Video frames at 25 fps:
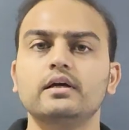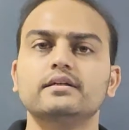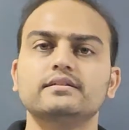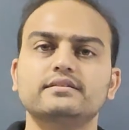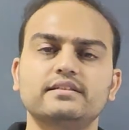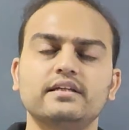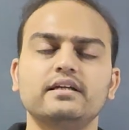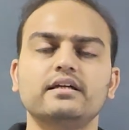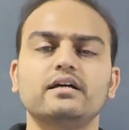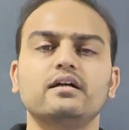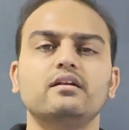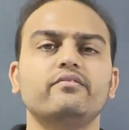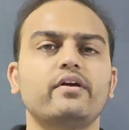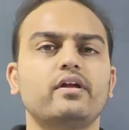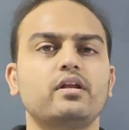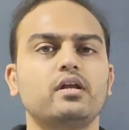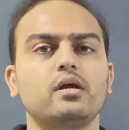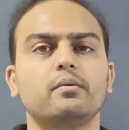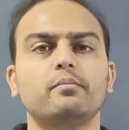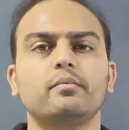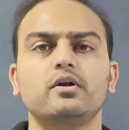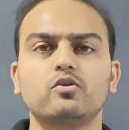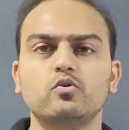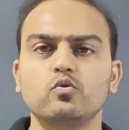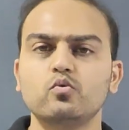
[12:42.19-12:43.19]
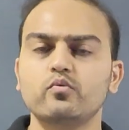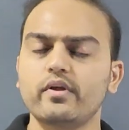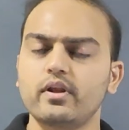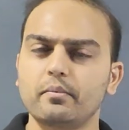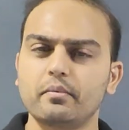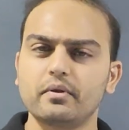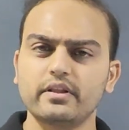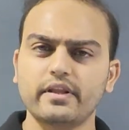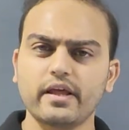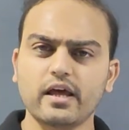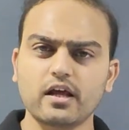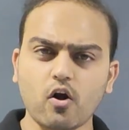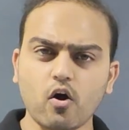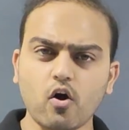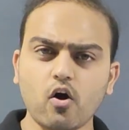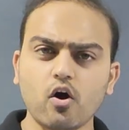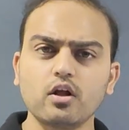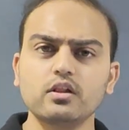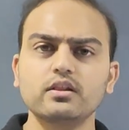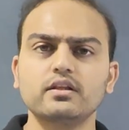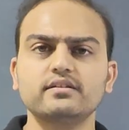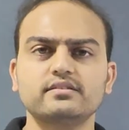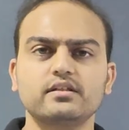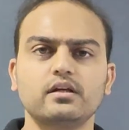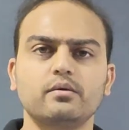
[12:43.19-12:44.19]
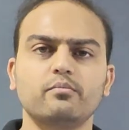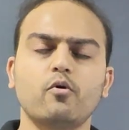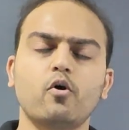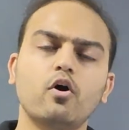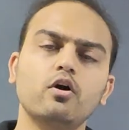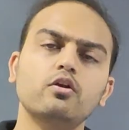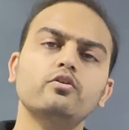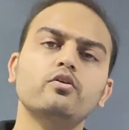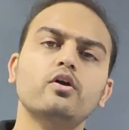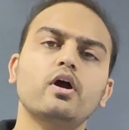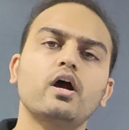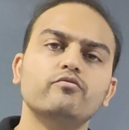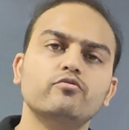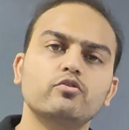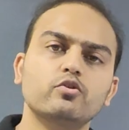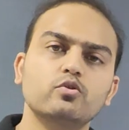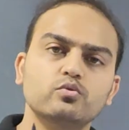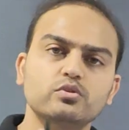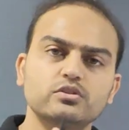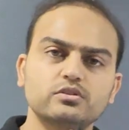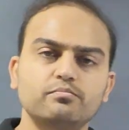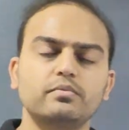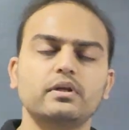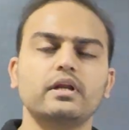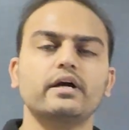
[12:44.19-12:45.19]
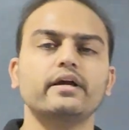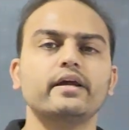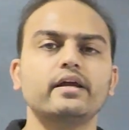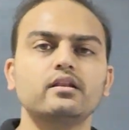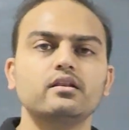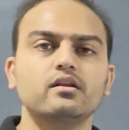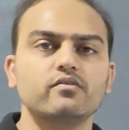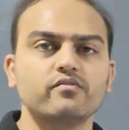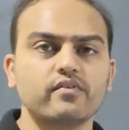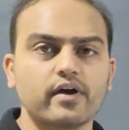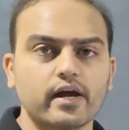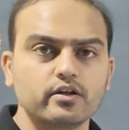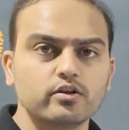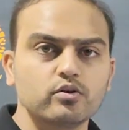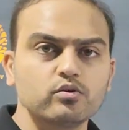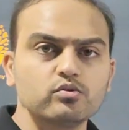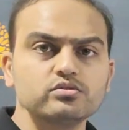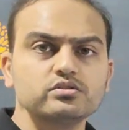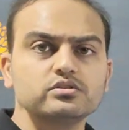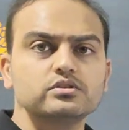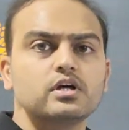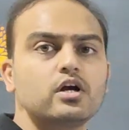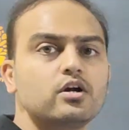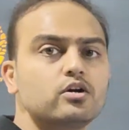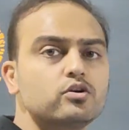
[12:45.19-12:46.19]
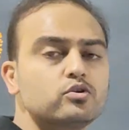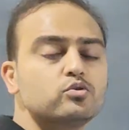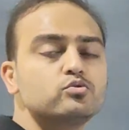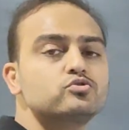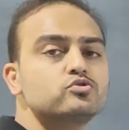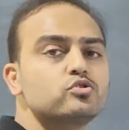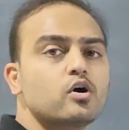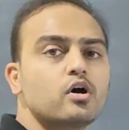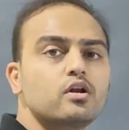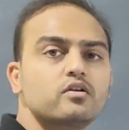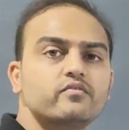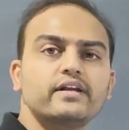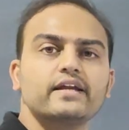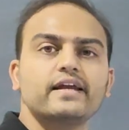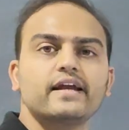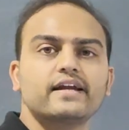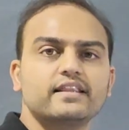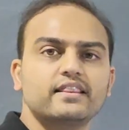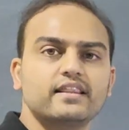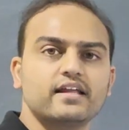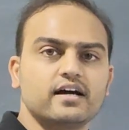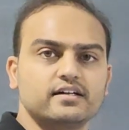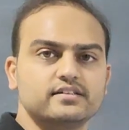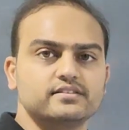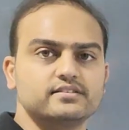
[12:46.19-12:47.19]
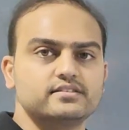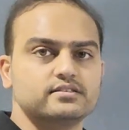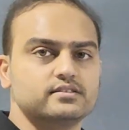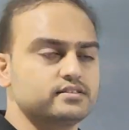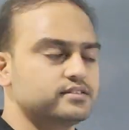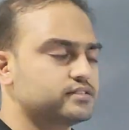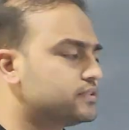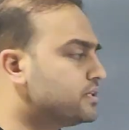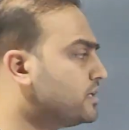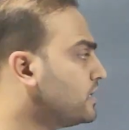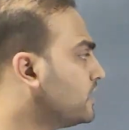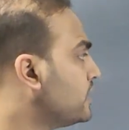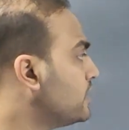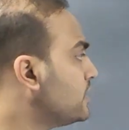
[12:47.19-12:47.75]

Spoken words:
Single variable, 2 variable, they are all the same. All you have to do is plug in the values to solve and get the answers.